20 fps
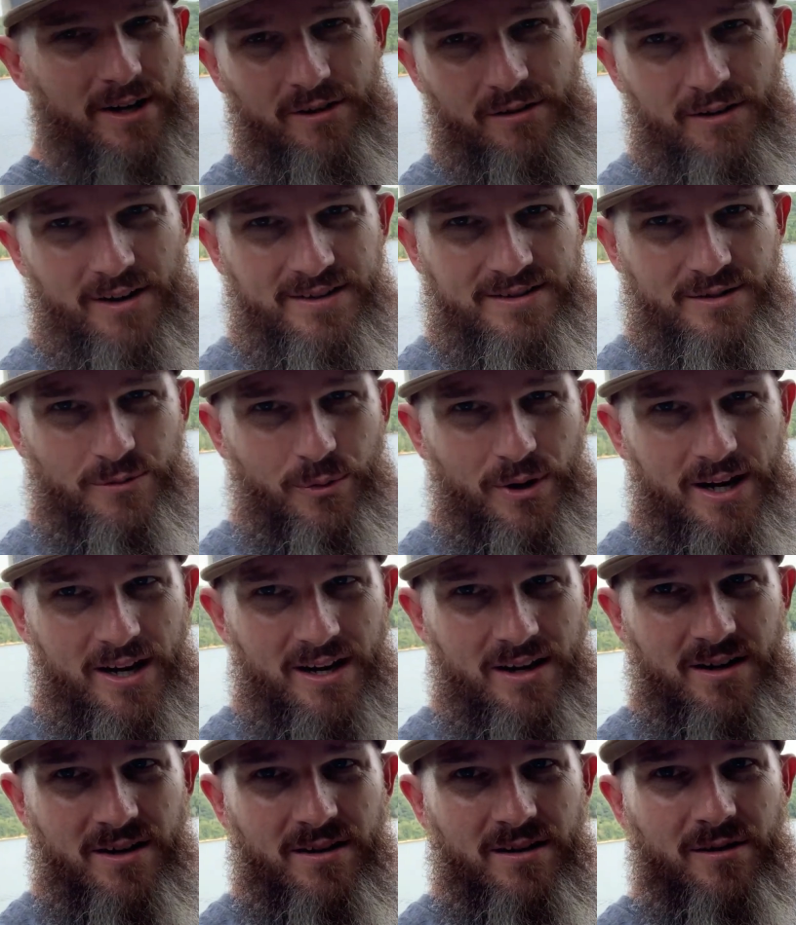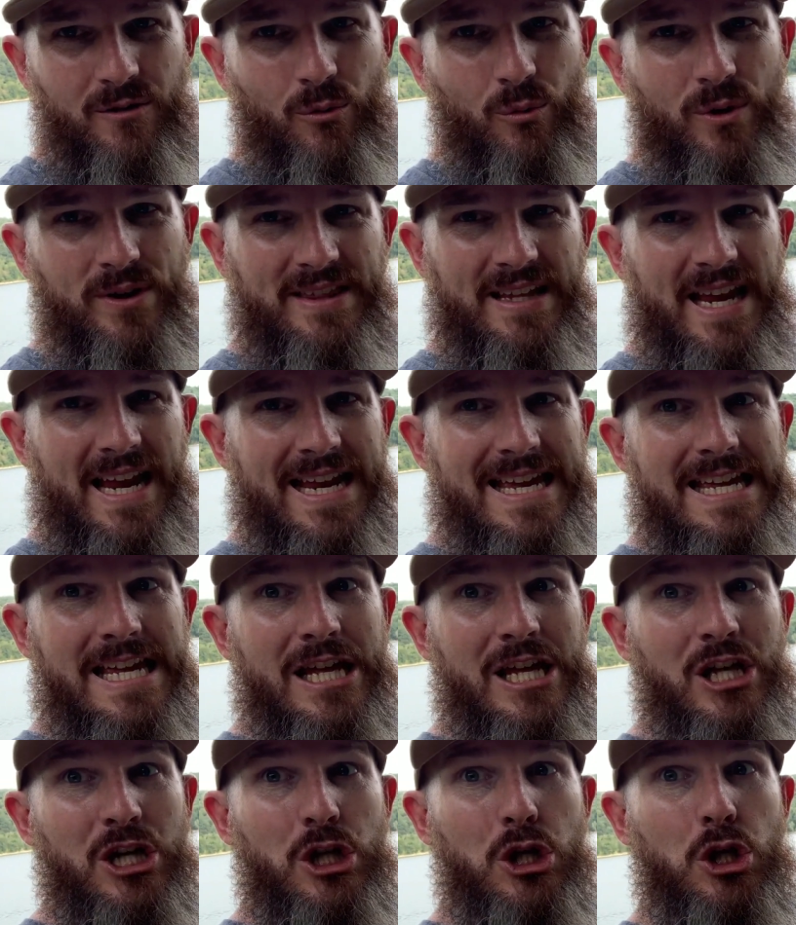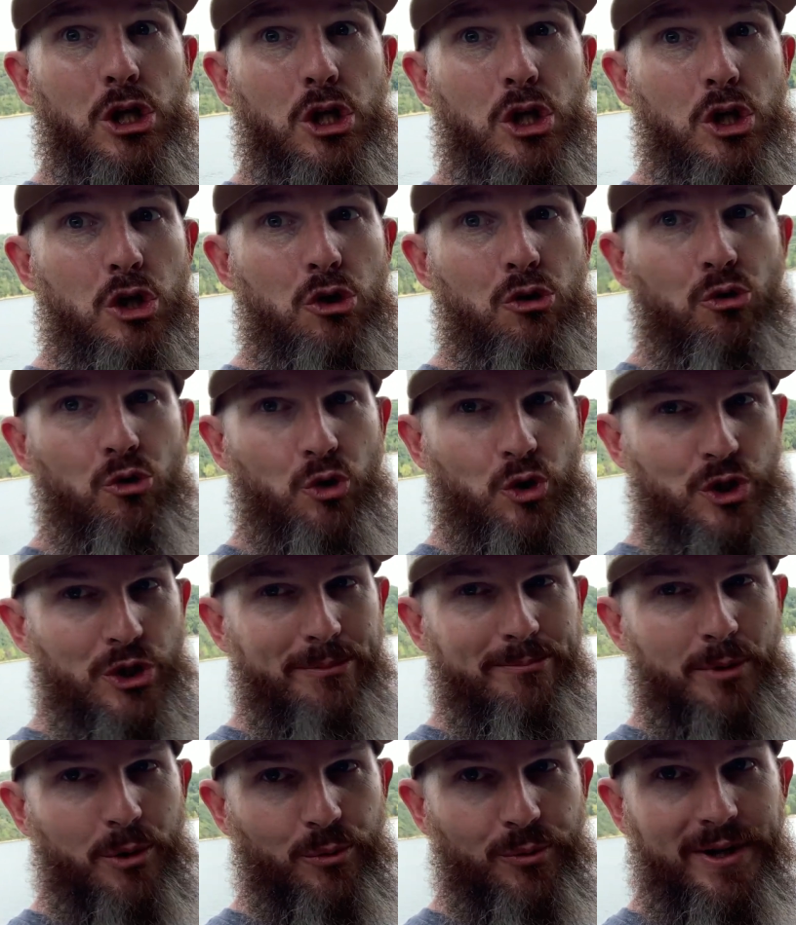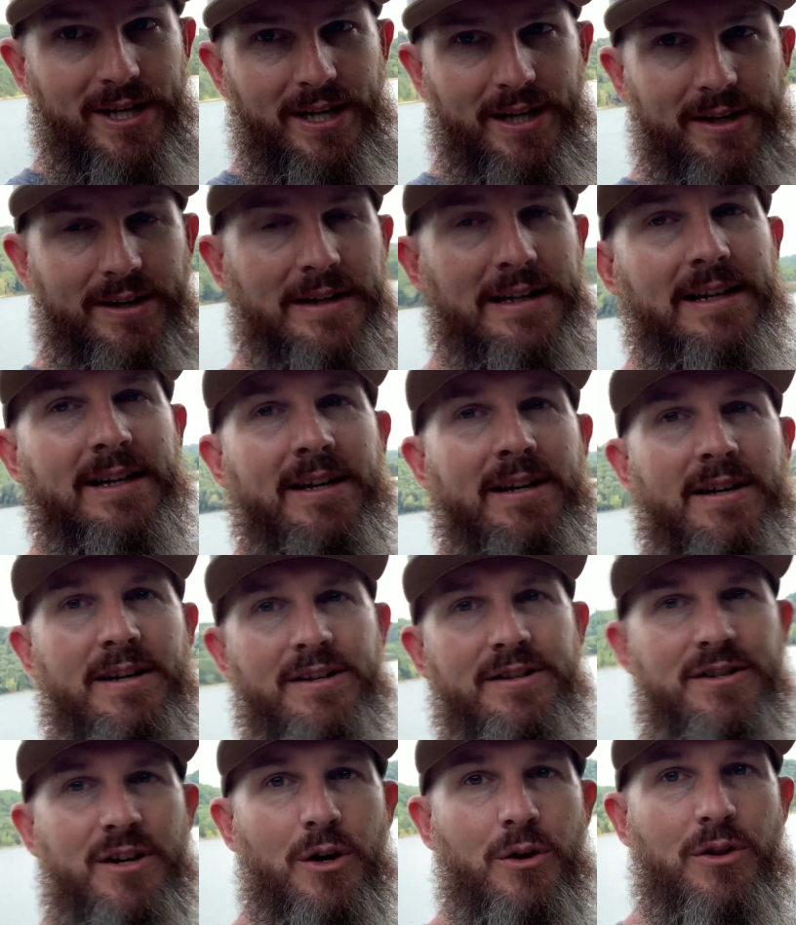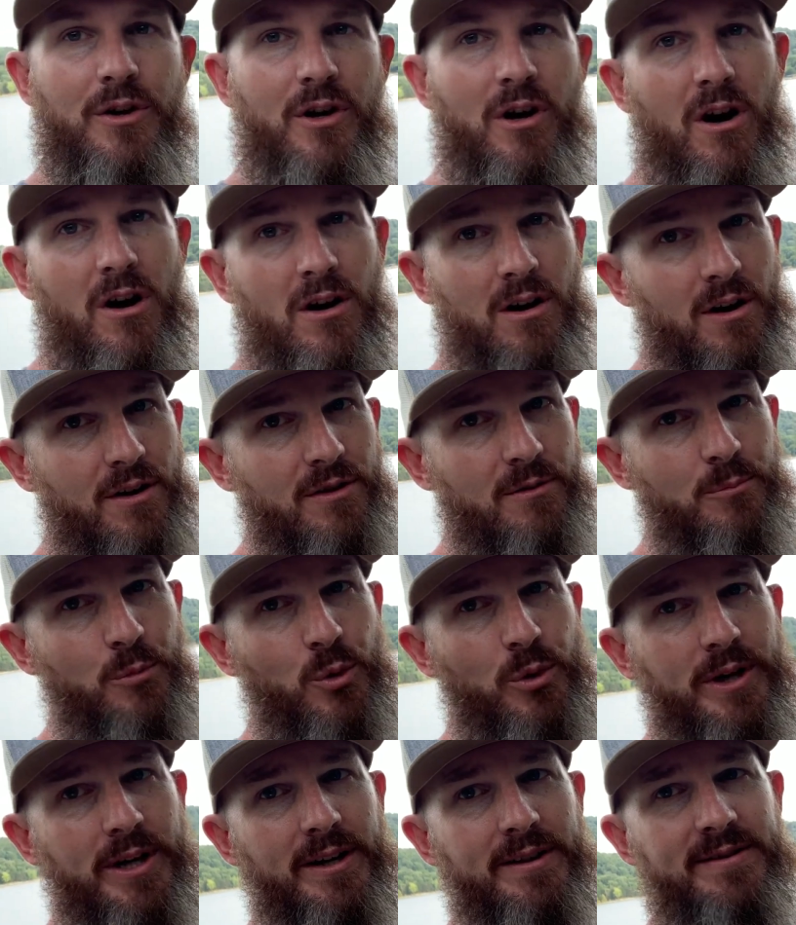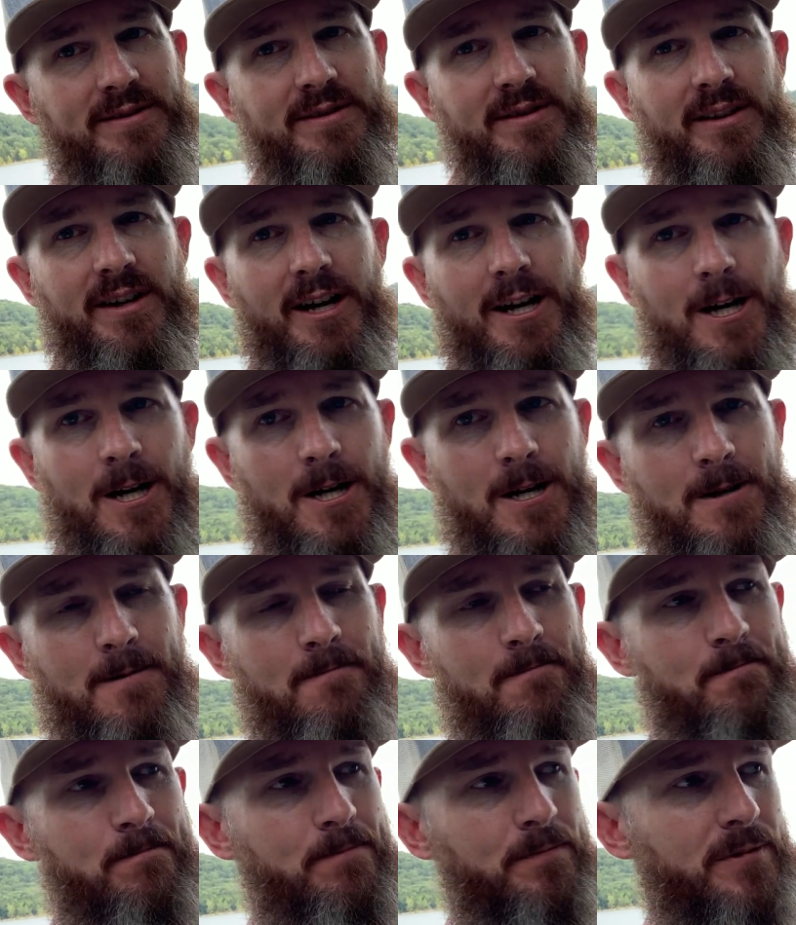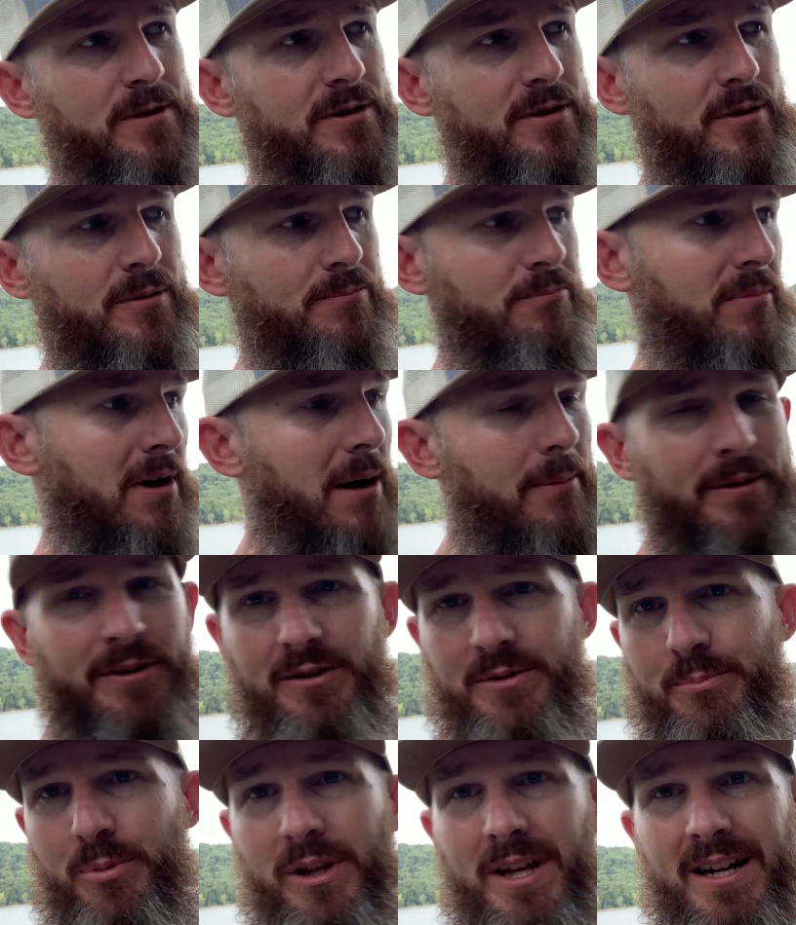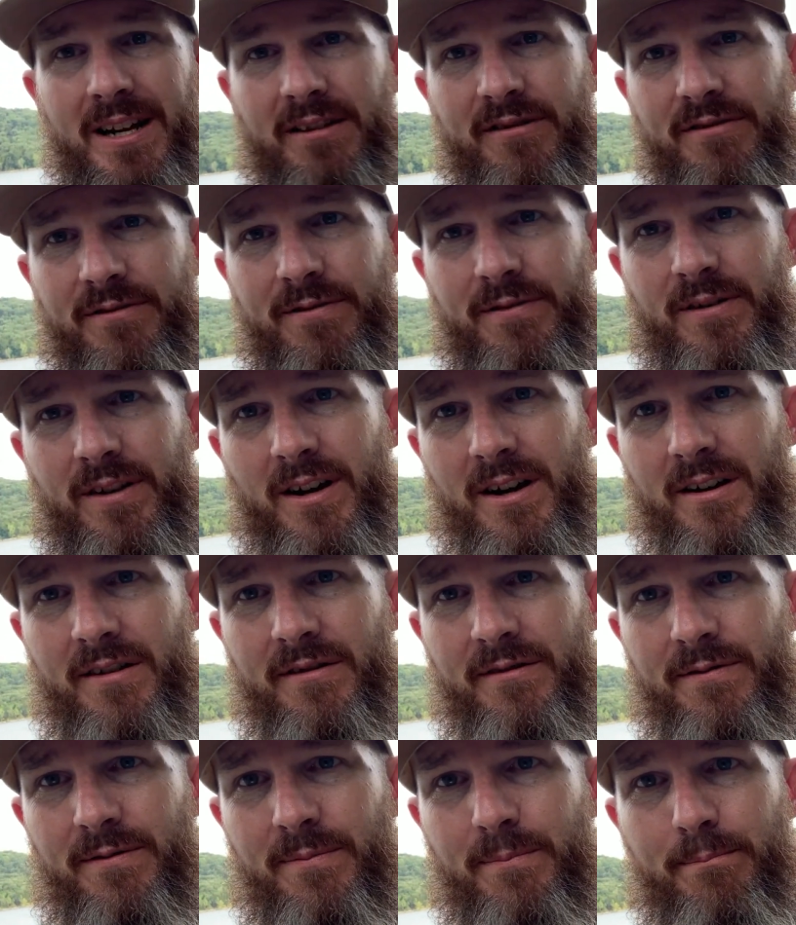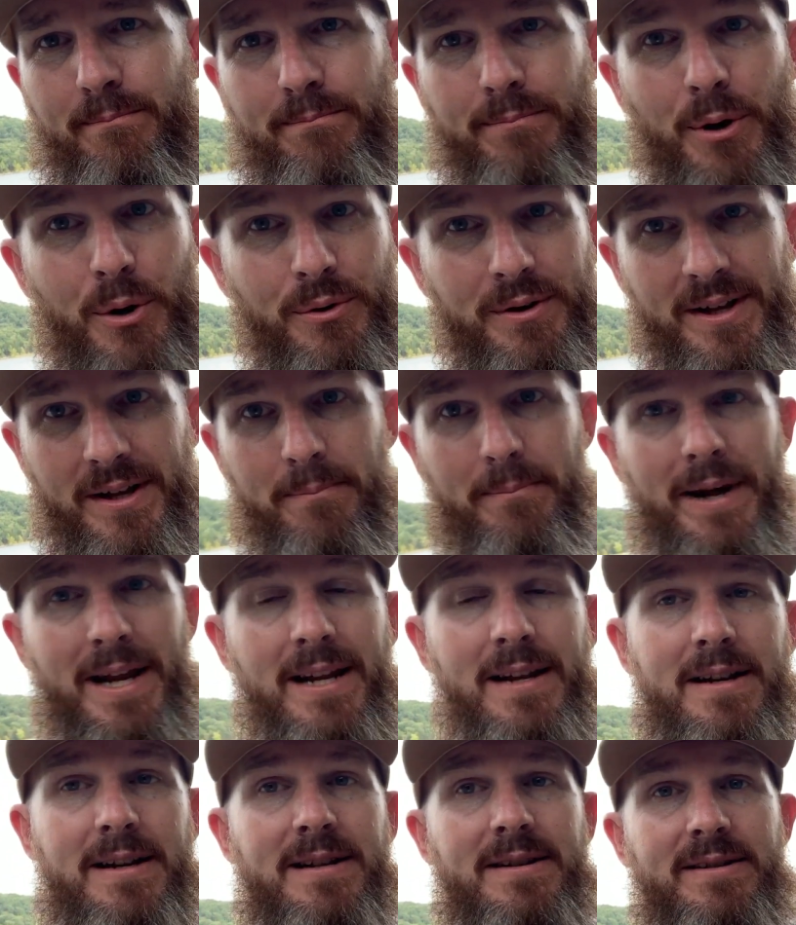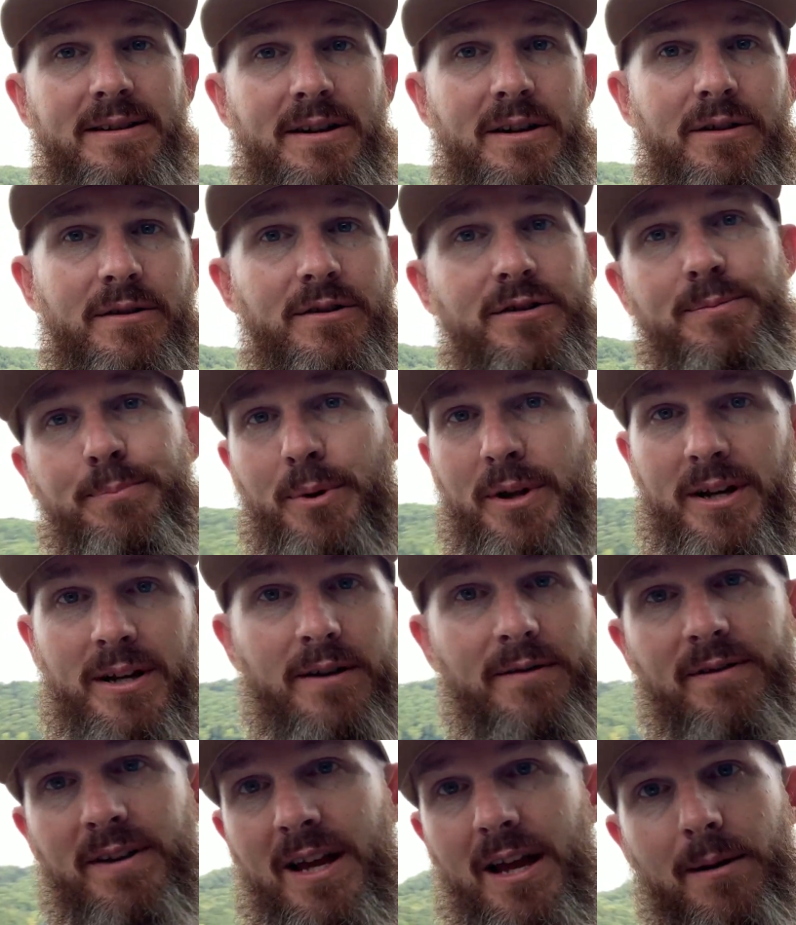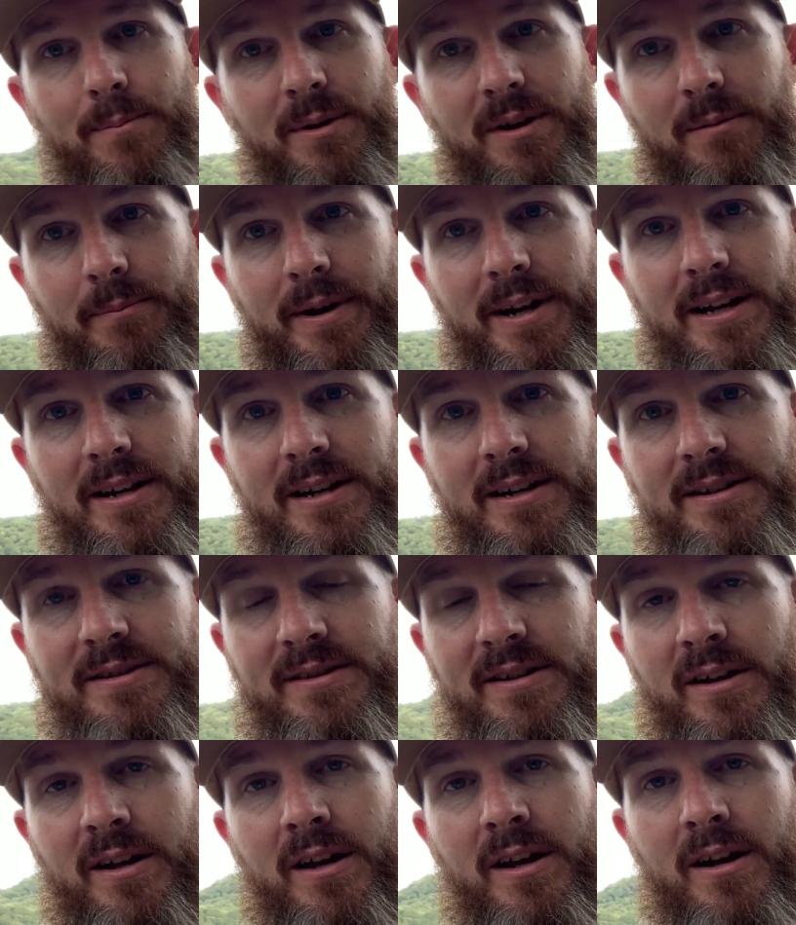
across the way here with a huge marina. So there are other marinas. So, I mean, there's plenty of boating amenities here. There's plenty of camping amenities.